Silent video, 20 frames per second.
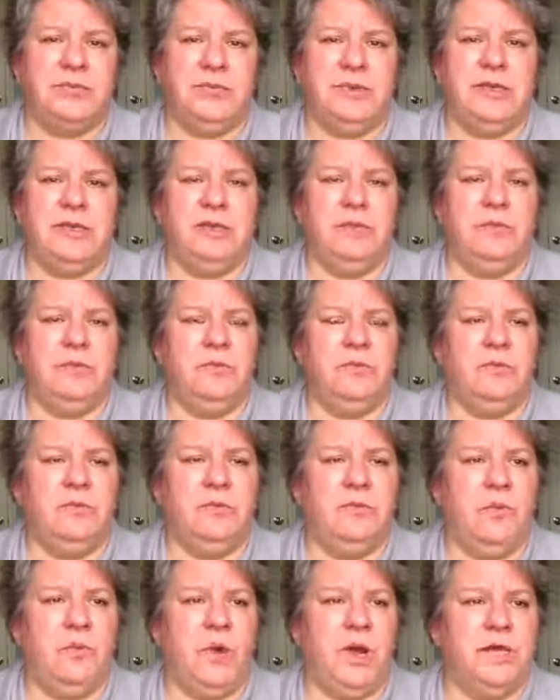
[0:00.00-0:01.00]
we
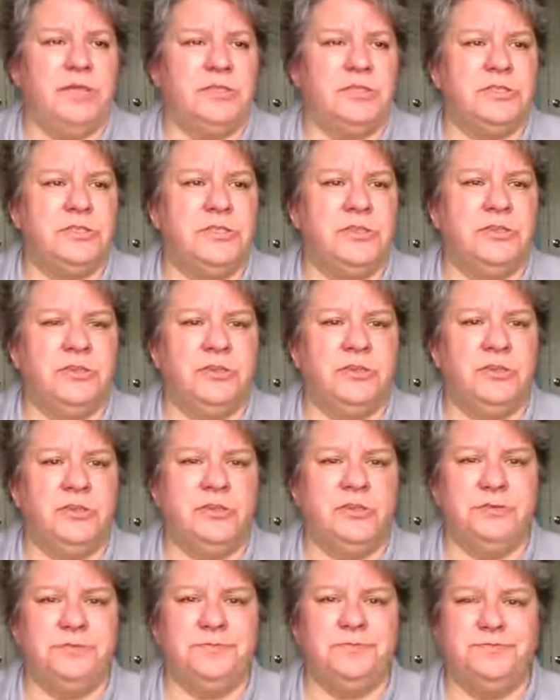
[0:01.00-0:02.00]
want
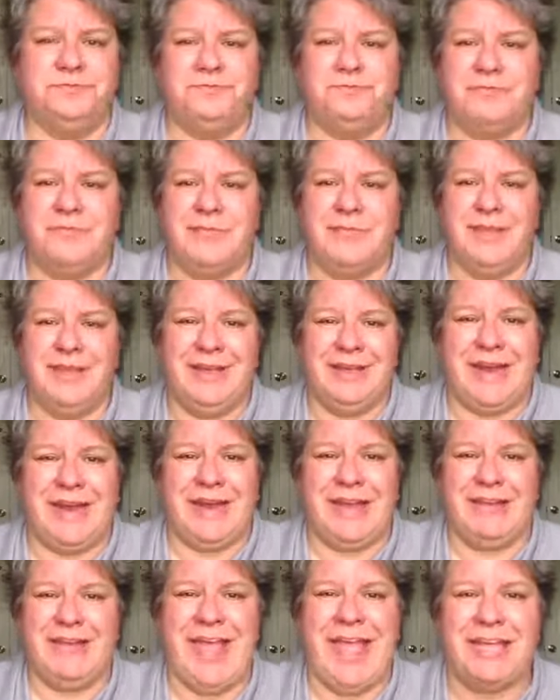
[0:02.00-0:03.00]
to
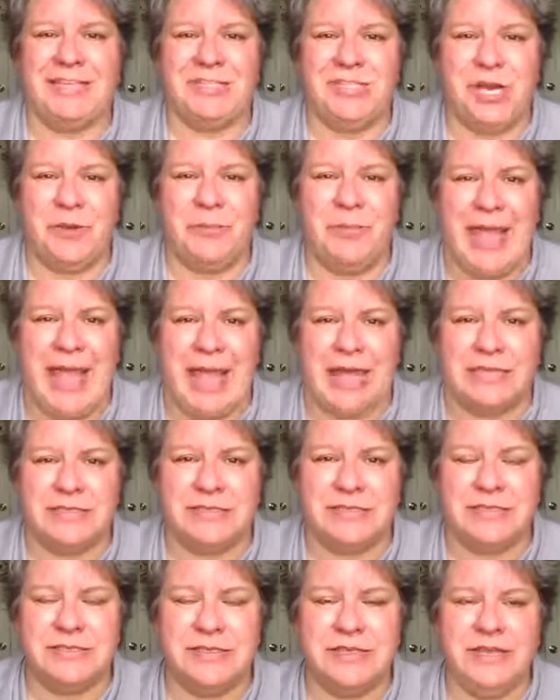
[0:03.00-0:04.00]
kind of hedge our
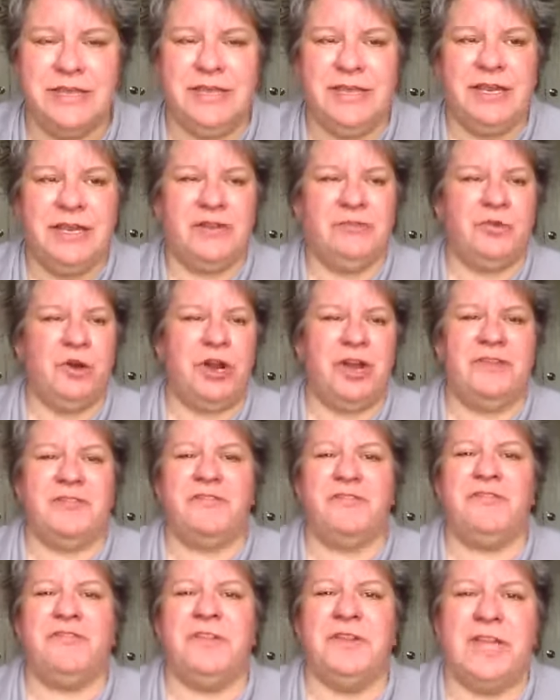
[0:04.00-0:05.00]
bets. If we're going to
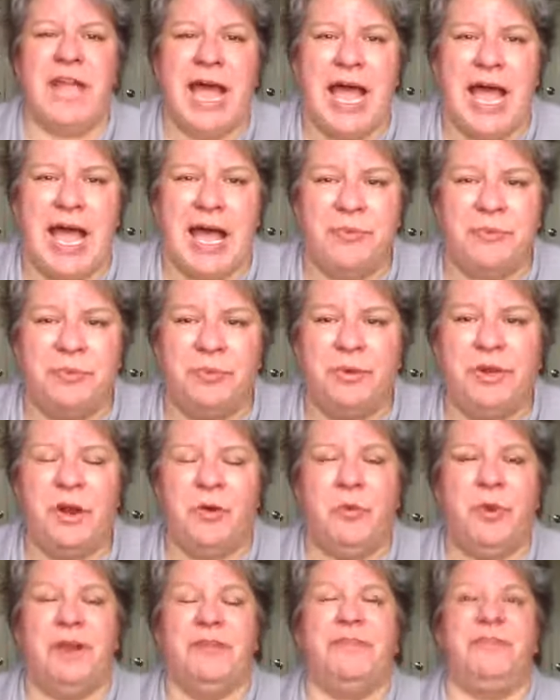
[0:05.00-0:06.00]
flop, we
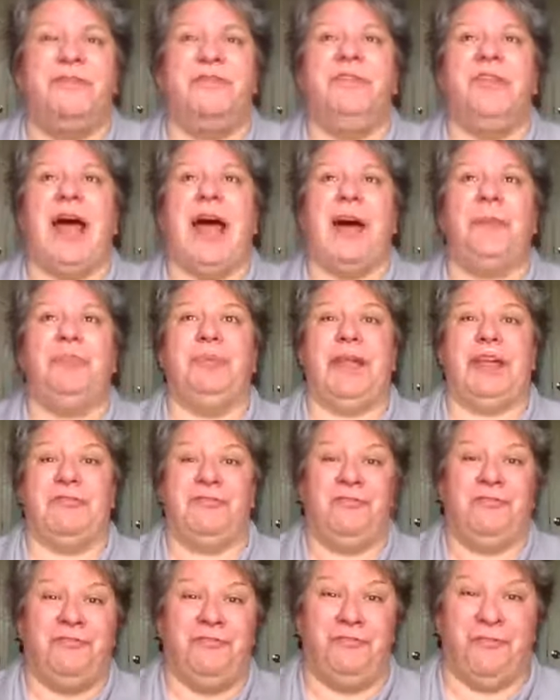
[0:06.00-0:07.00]
don't want to flop like
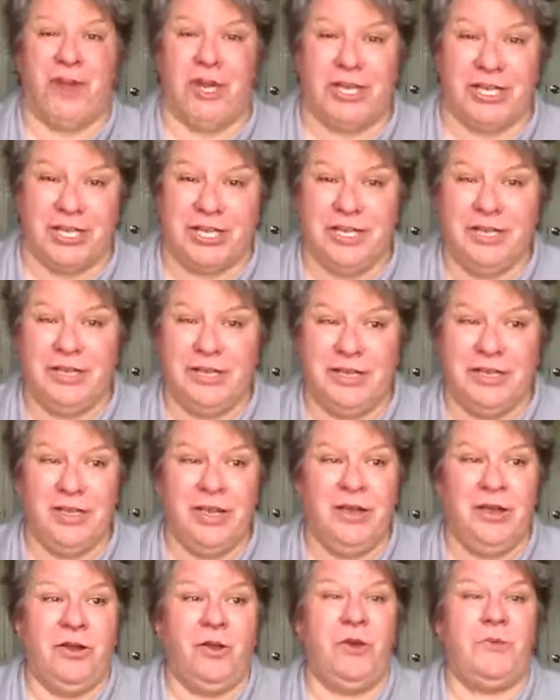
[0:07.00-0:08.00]
fully,
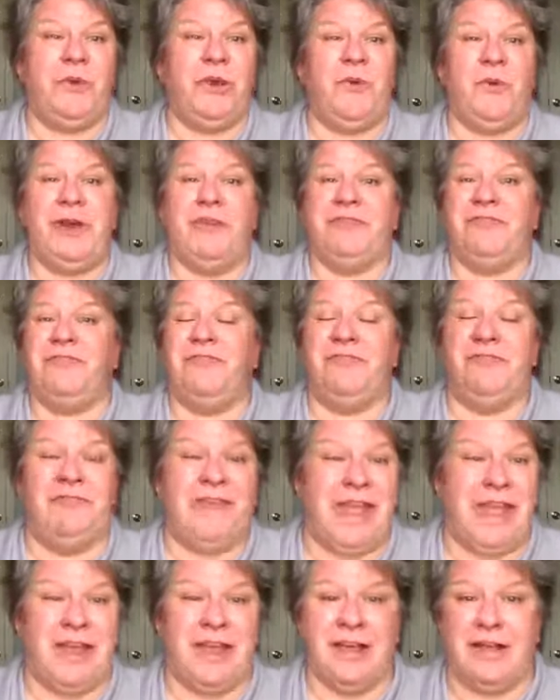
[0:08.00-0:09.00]
or we don't want to
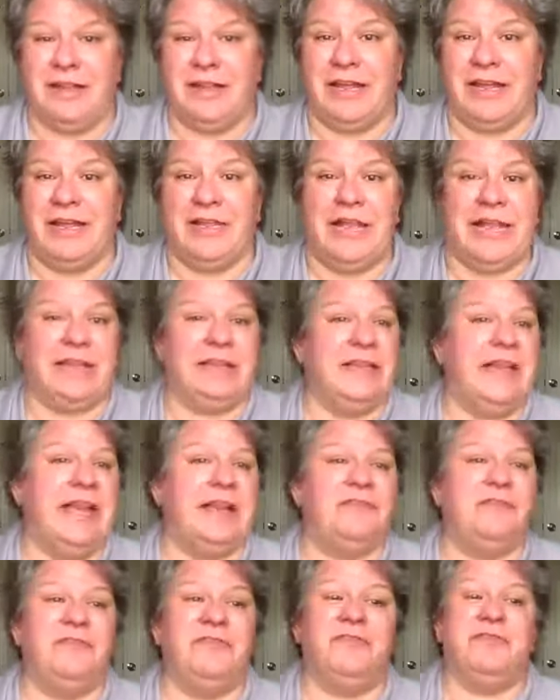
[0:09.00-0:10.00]
fail and like
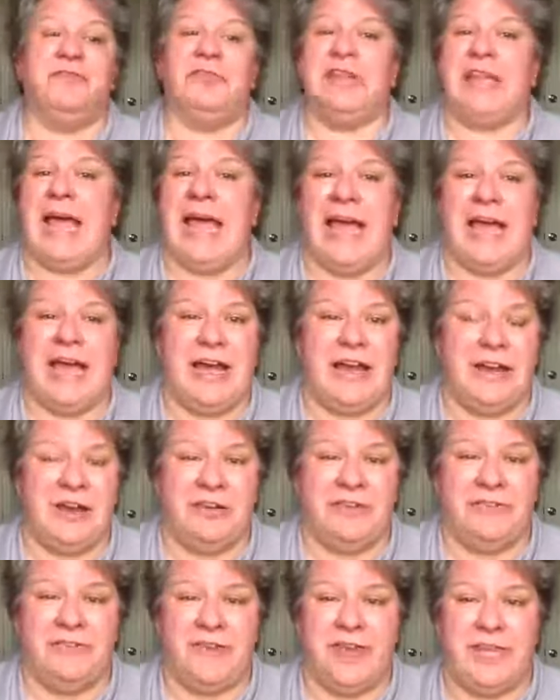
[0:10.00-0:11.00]
land flat on
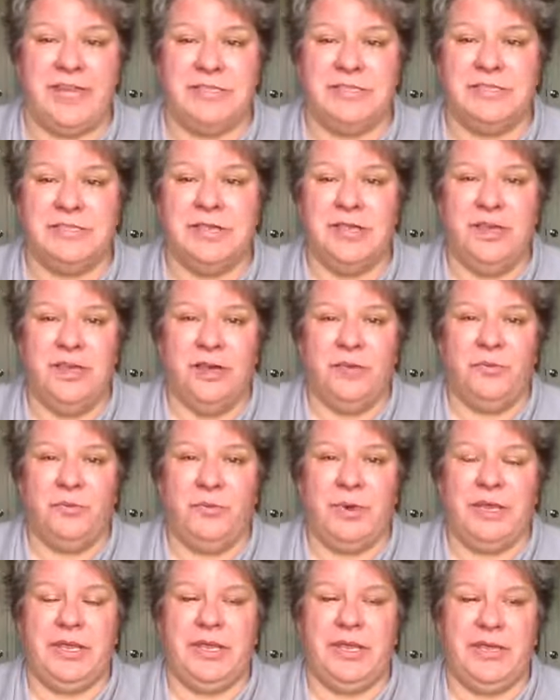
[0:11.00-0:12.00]
our face.
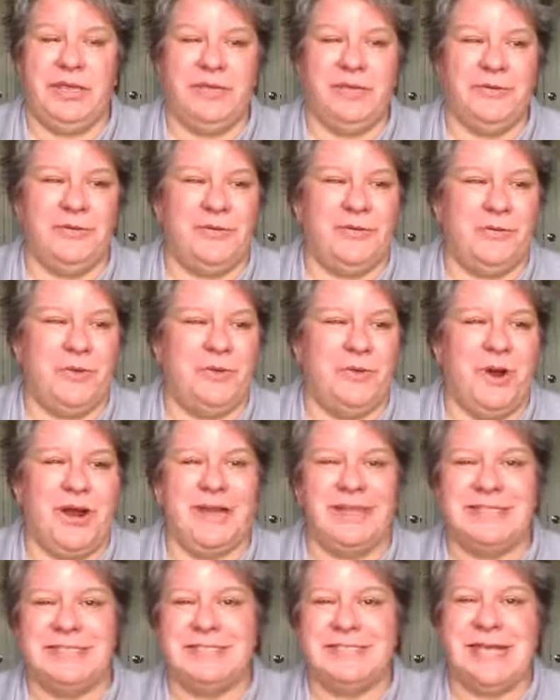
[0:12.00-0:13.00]
We
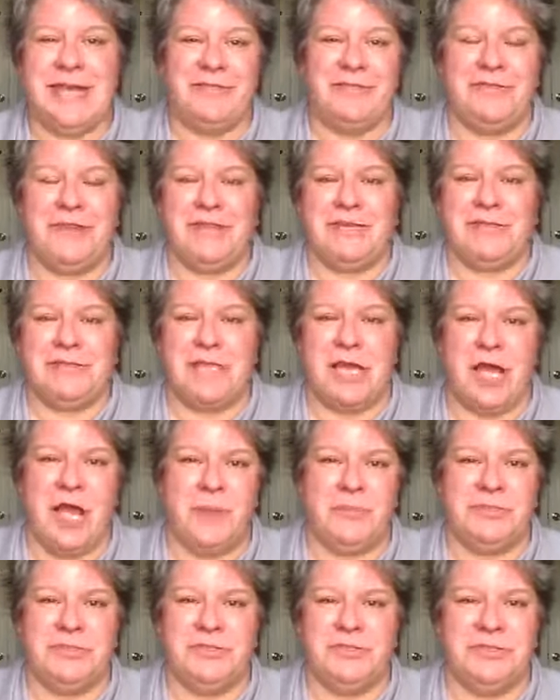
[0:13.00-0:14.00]
want to set things
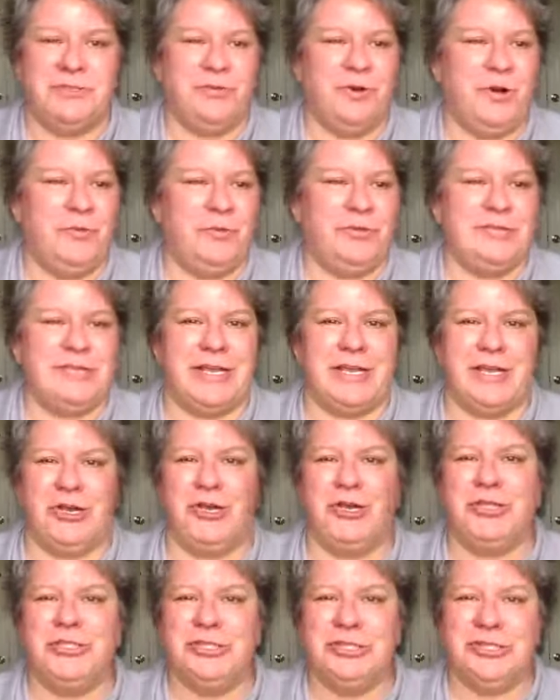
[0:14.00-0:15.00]
up to almost like
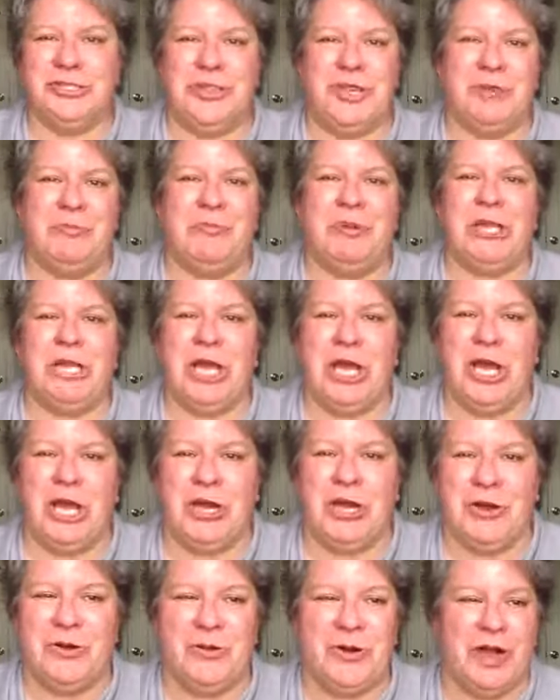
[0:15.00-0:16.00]
cushion the
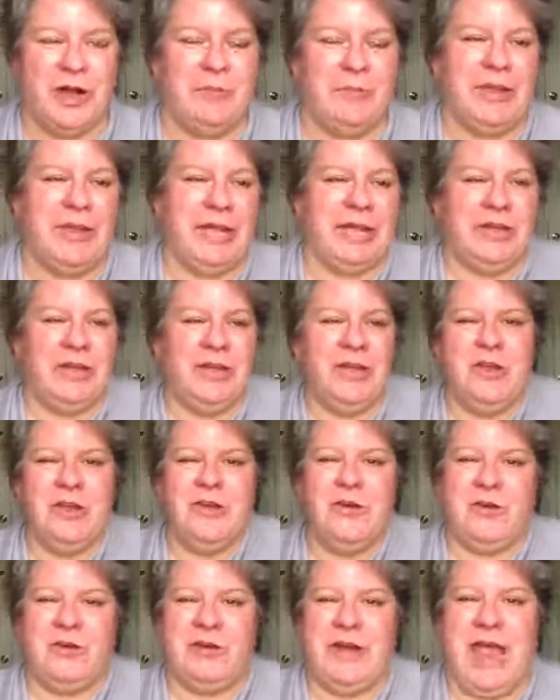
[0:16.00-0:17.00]
blow a bit,
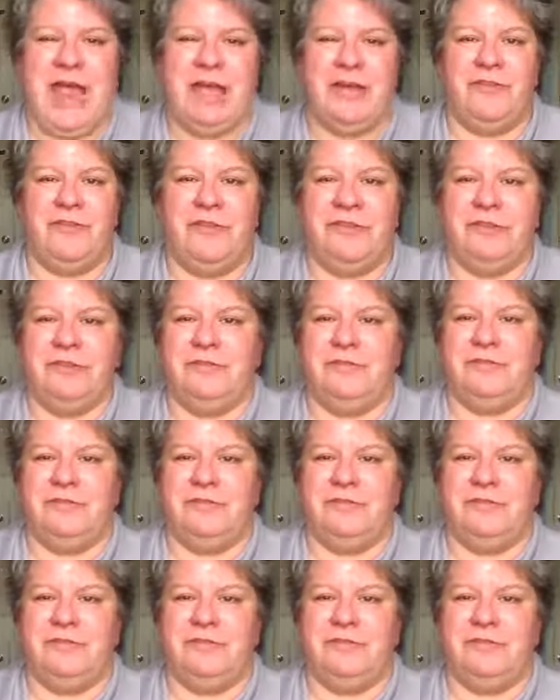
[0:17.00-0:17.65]
or have it,